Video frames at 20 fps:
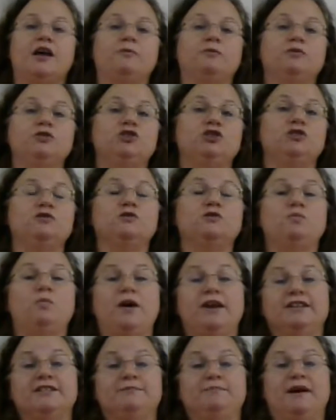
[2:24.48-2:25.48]
They will choose
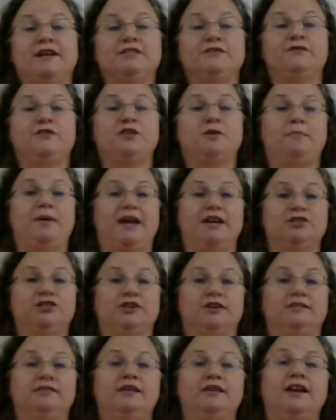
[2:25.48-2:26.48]
what is best for the
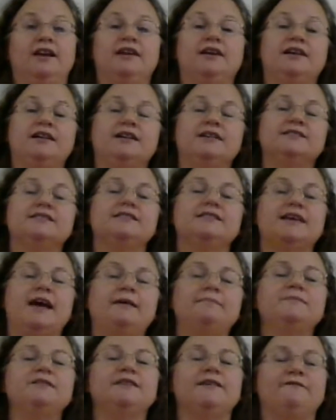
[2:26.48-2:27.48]
patient. And in
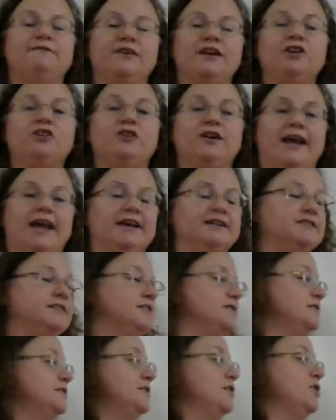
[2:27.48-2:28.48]
some severe
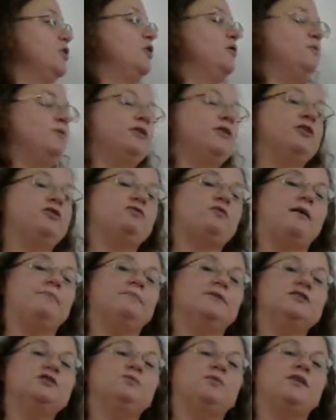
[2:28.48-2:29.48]
cases with a
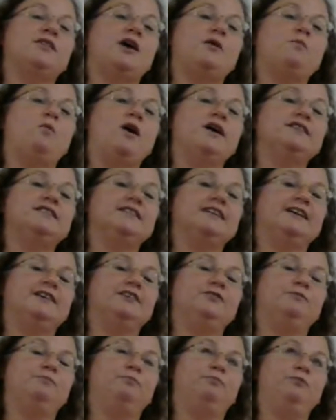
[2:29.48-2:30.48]
thrombus where they want to
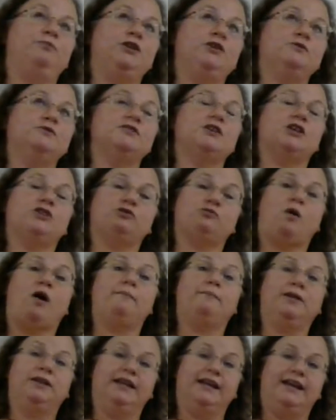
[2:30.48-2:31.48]
use a
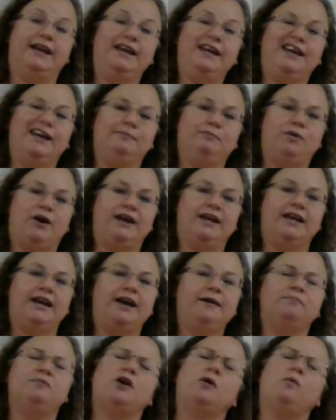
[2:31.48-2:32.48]
thrombolytic and break it
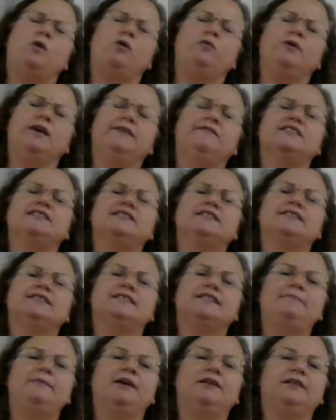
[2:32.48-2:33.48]
up, they won't give it
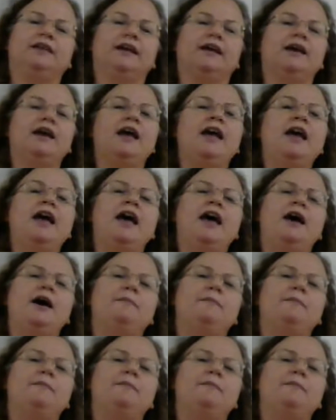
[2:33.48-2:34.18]
systemically,